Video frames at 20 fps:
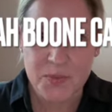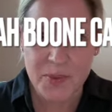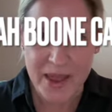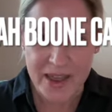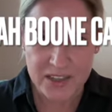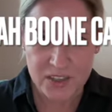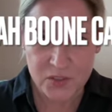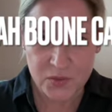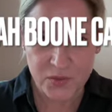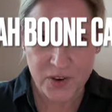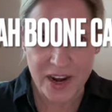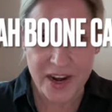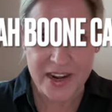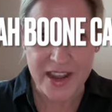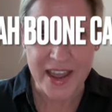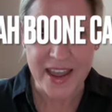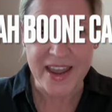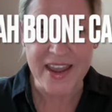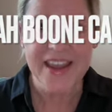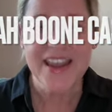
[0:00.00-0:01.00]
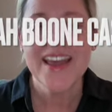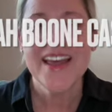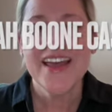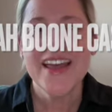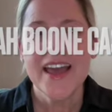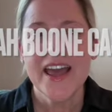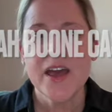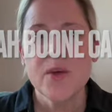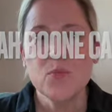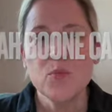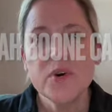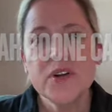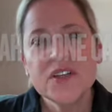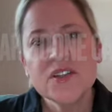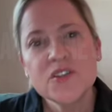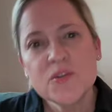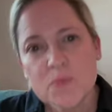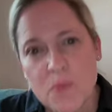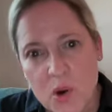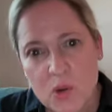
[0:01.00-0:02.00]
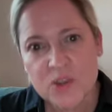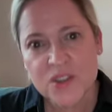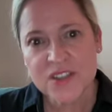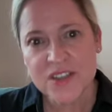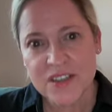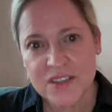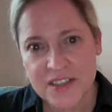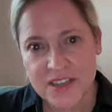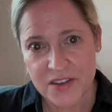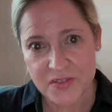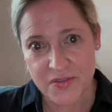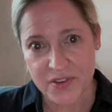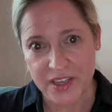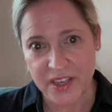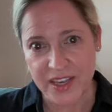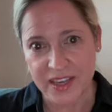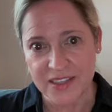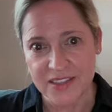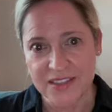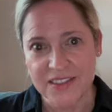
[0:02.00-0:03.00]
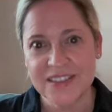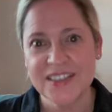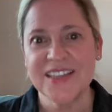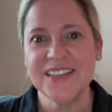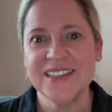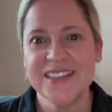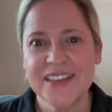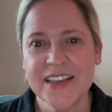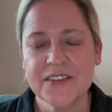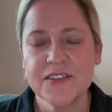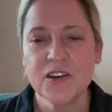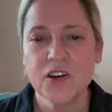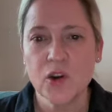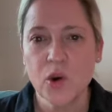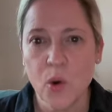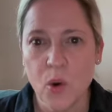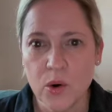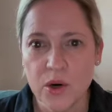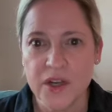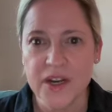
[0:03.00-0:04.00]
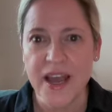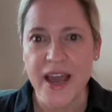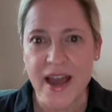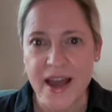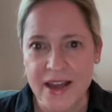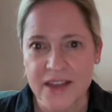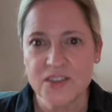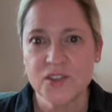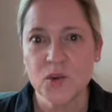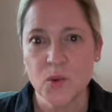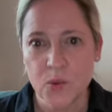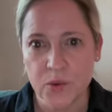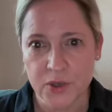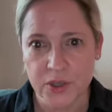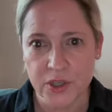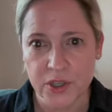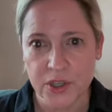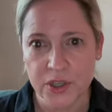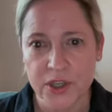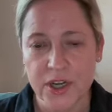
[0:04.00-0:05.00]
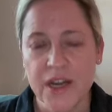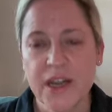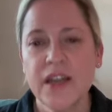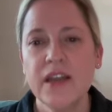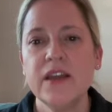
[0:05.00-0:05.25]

past Friday, and what is most significant is that the court has ordered